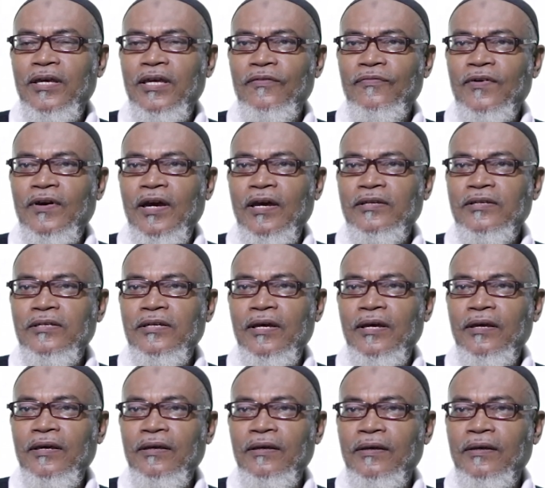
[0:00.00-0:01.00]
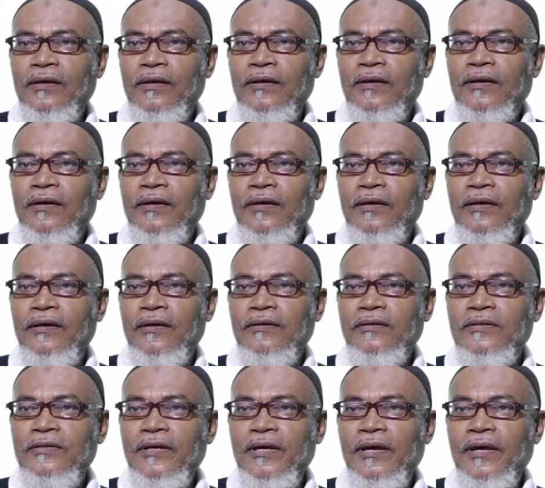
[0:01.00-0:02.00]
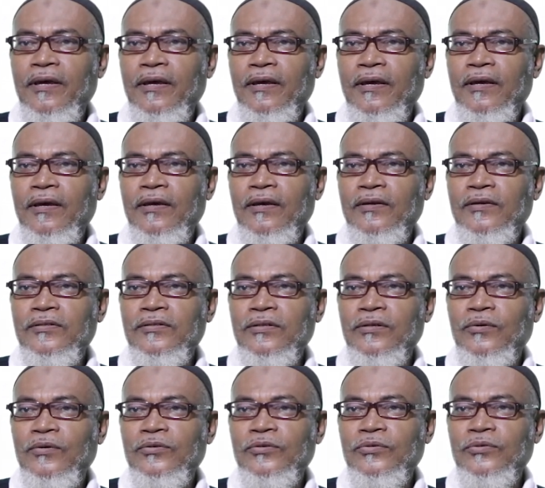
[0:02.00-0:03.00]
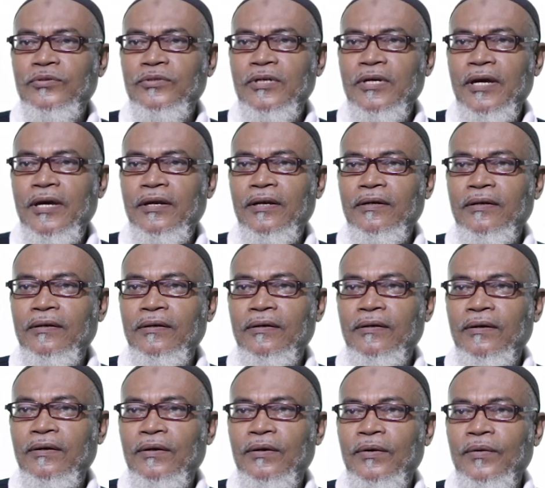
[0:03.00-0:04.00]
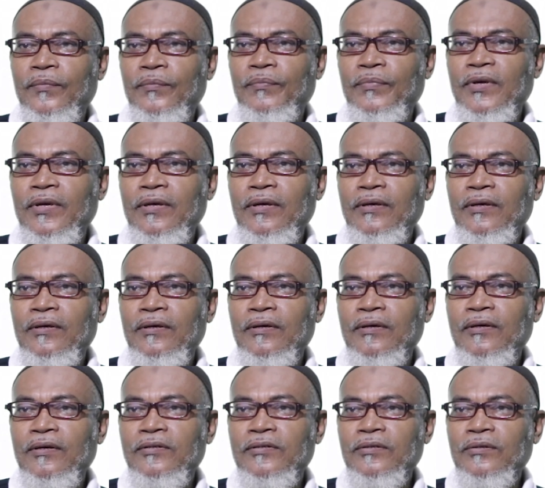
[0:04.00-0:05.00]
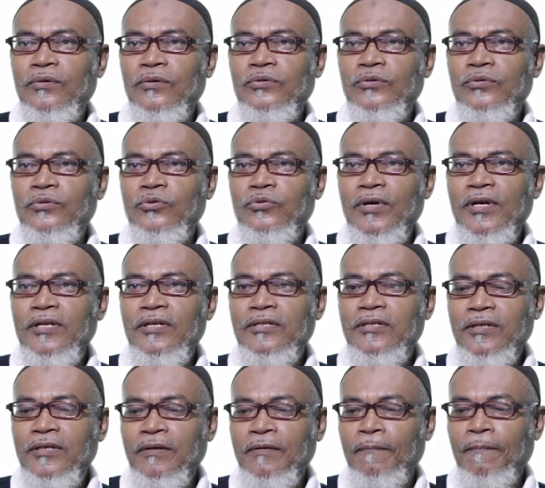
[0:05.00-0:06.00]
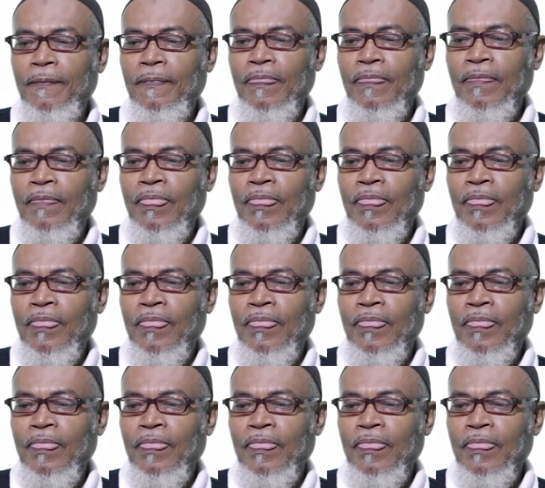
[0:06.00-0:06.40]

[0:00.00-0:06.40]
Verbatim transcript: If I say int a is equal to ten, b is equal to twenty,